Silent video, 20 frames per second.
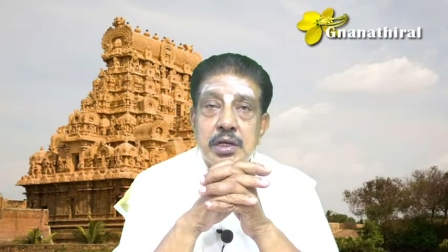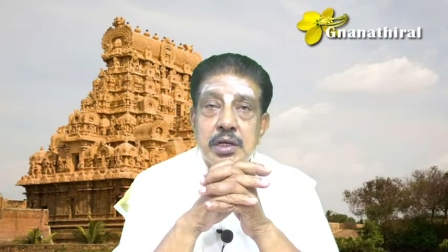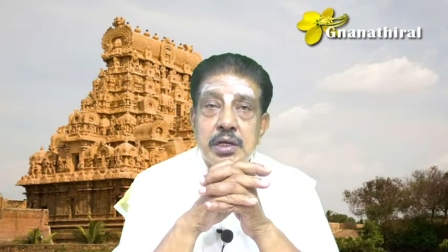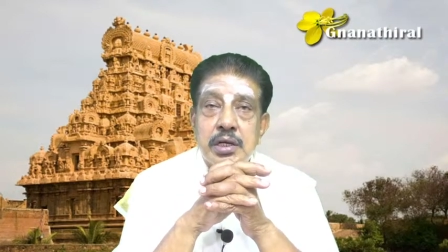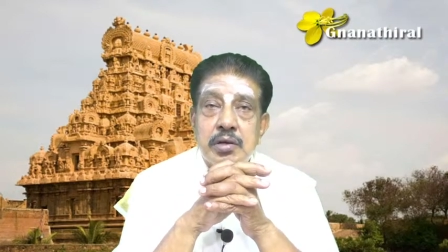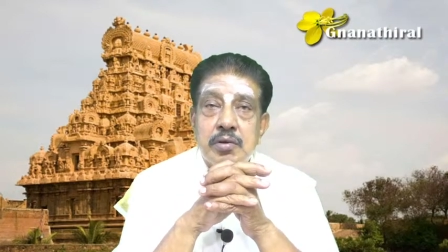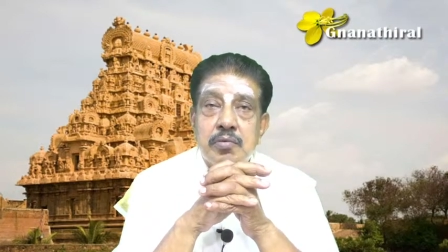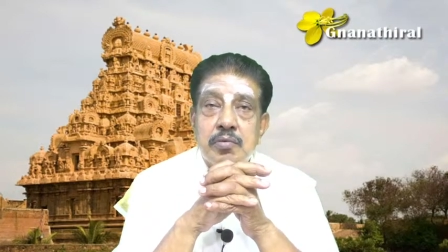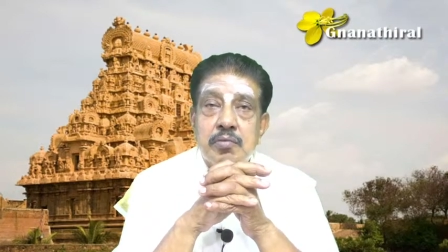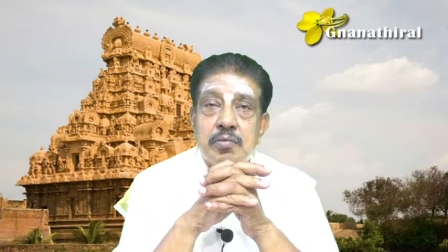
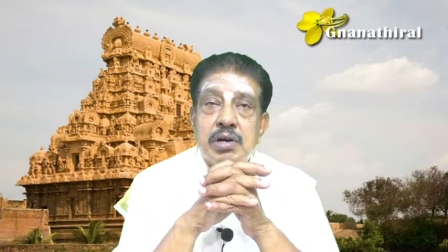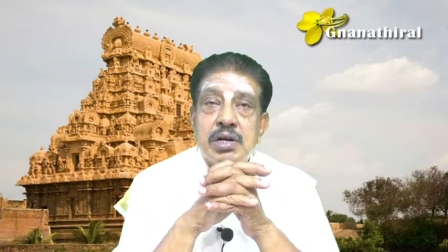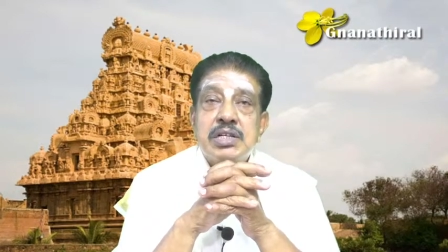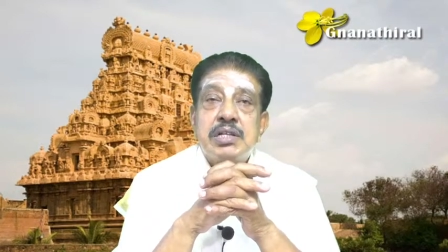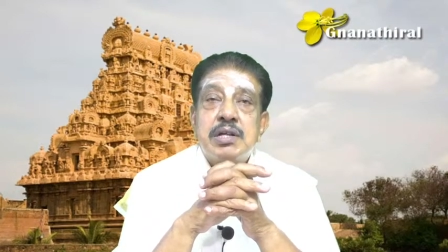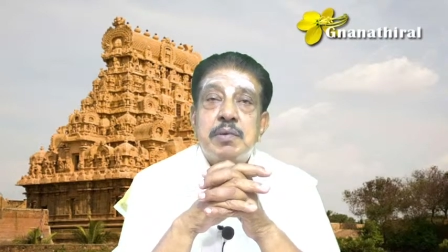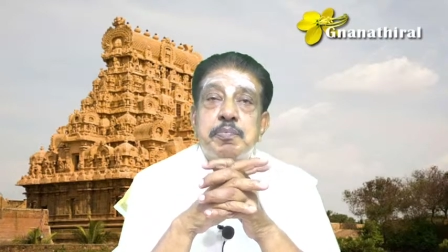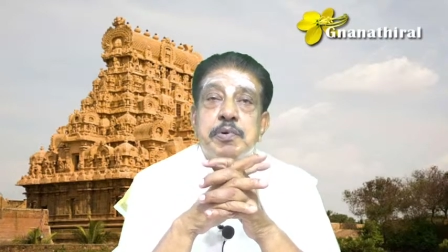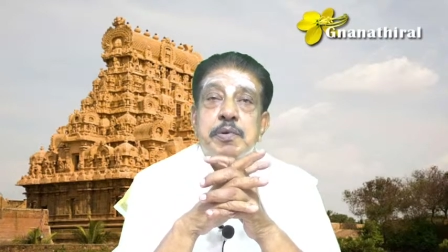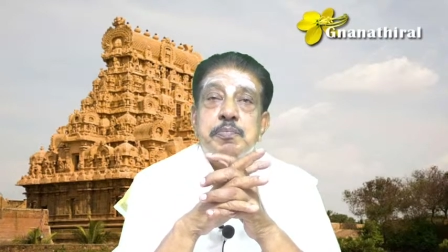what is the
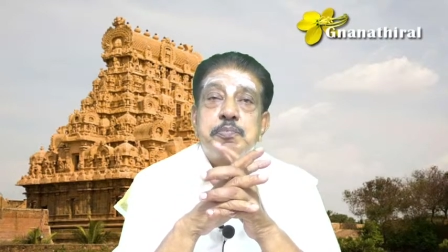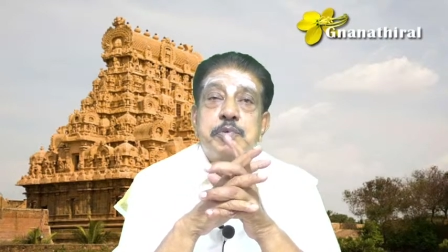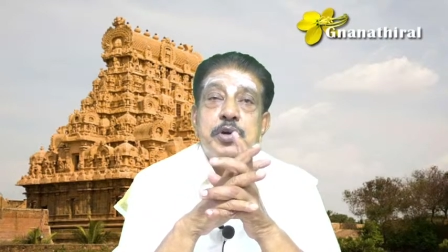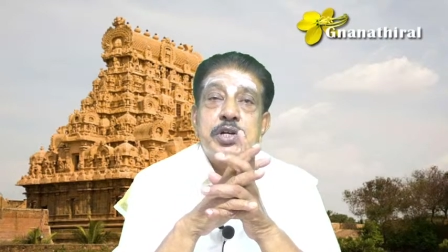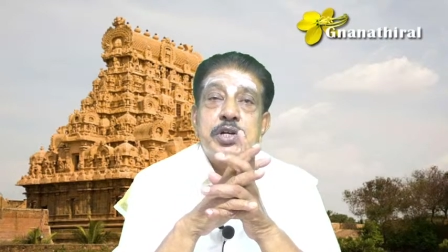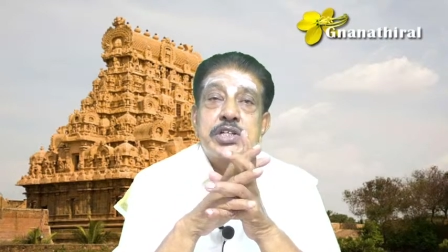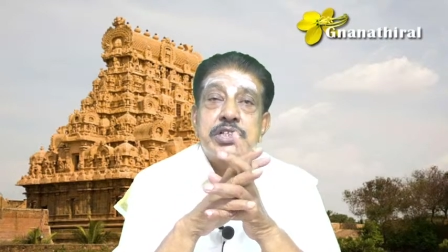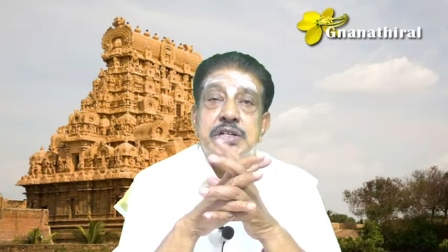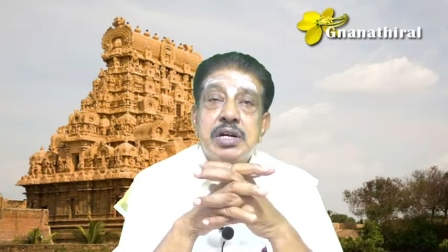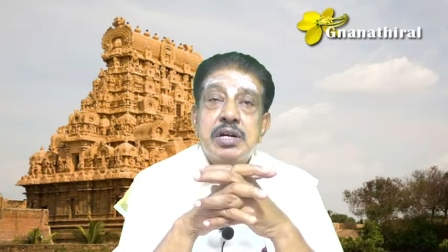
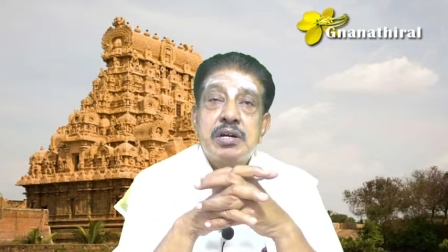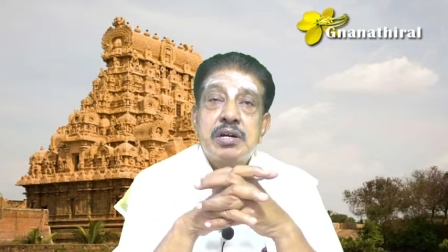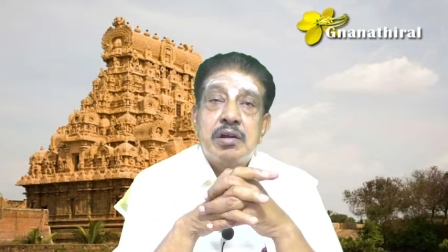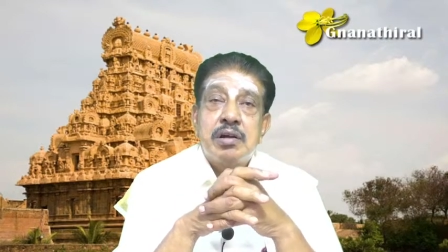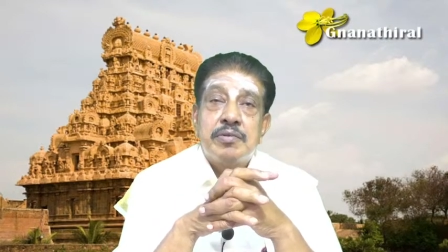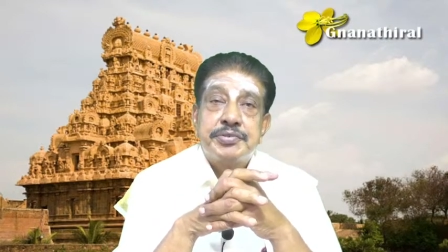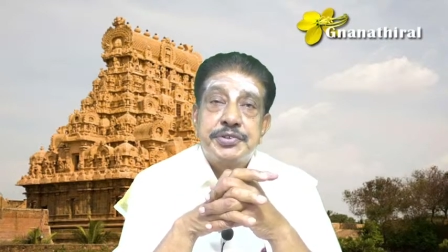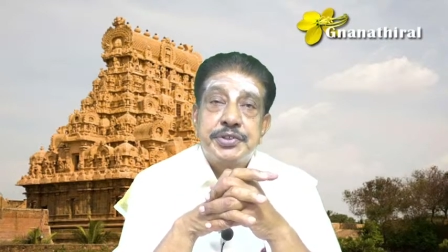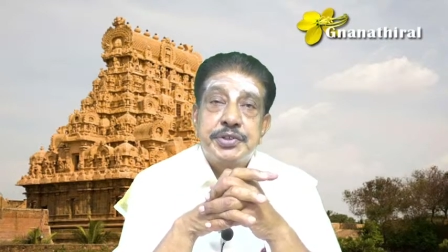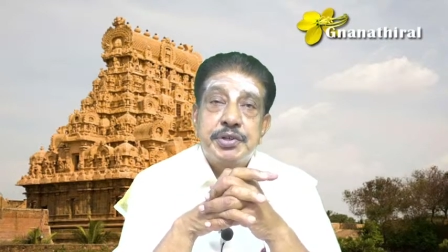proportion of
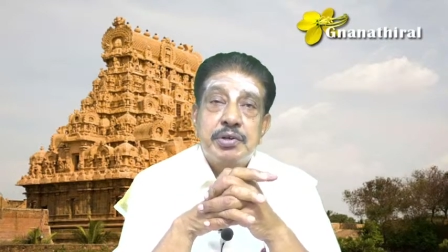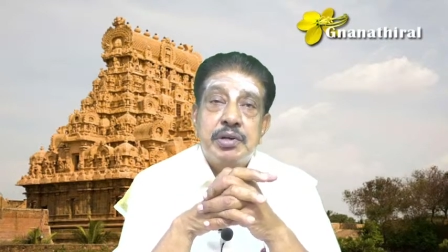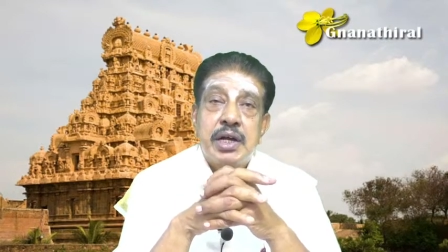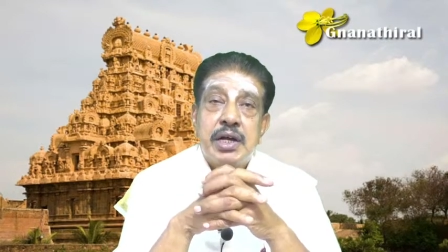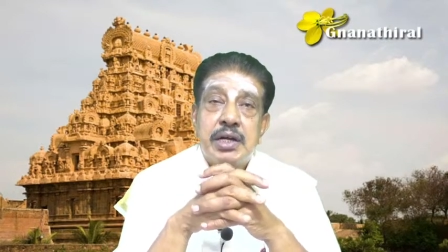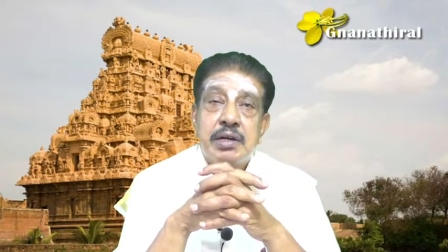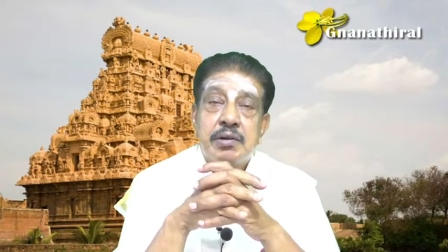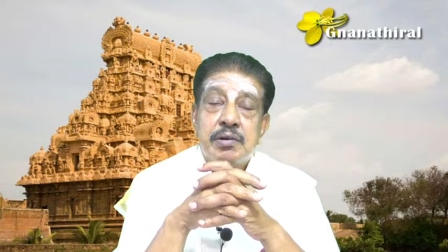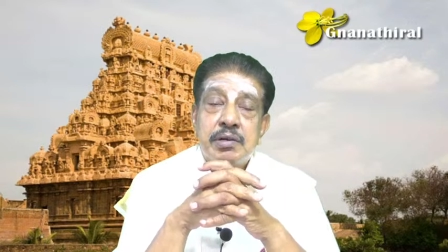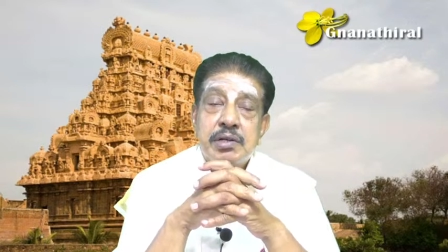sugar,
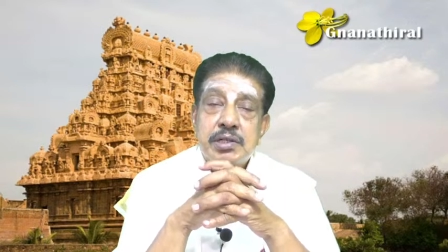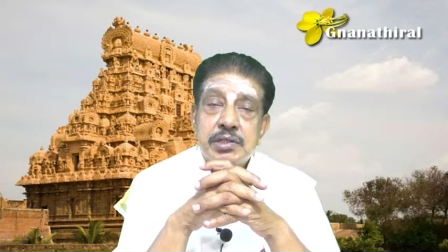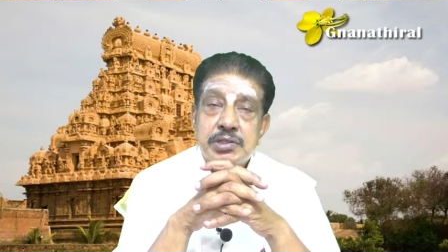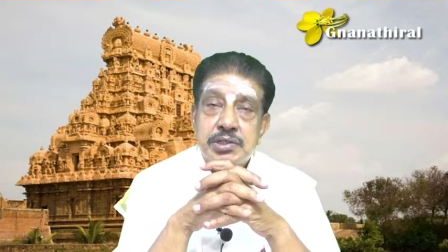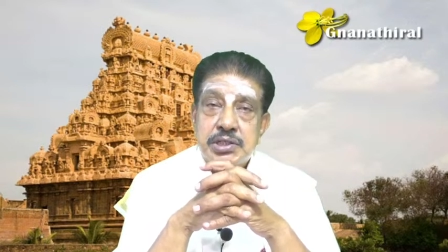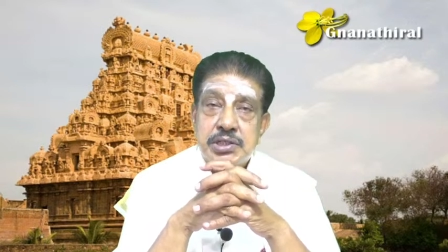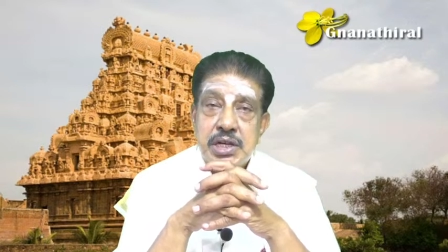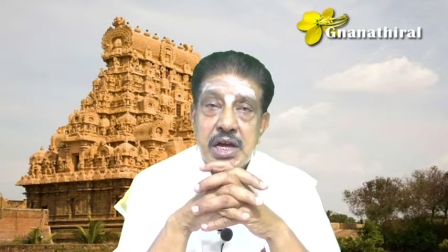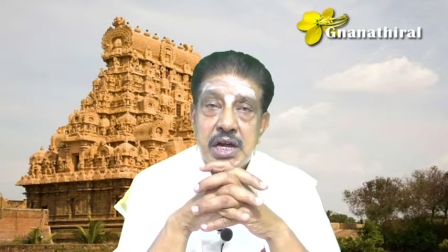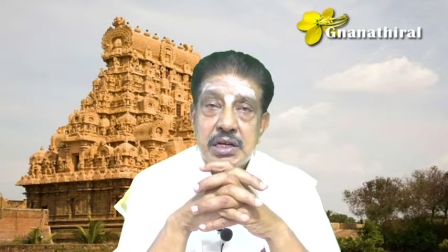
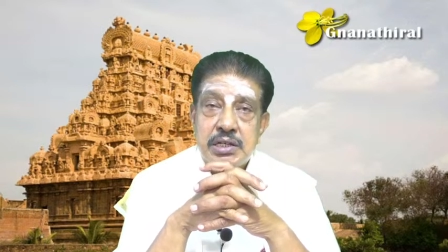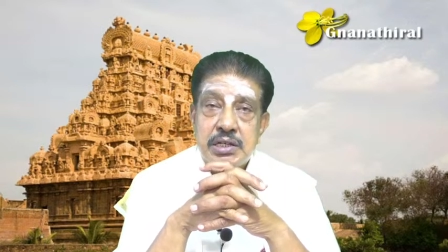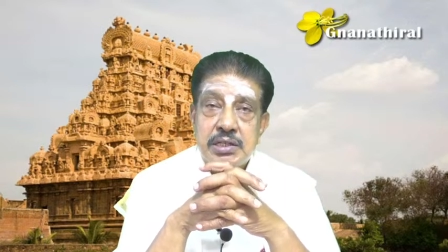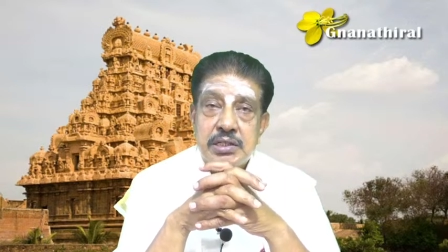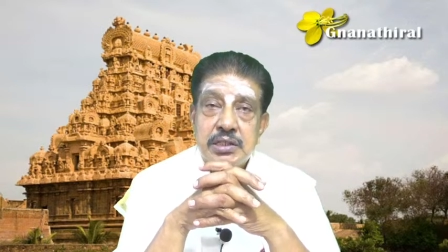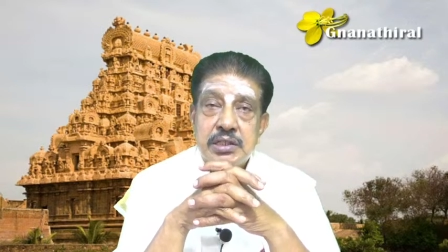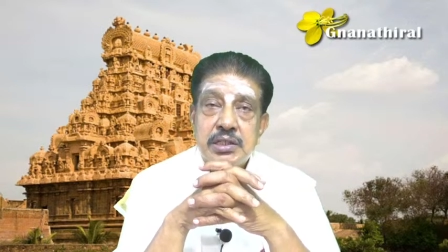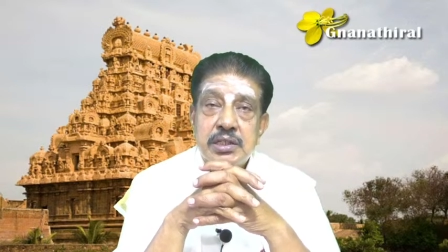salt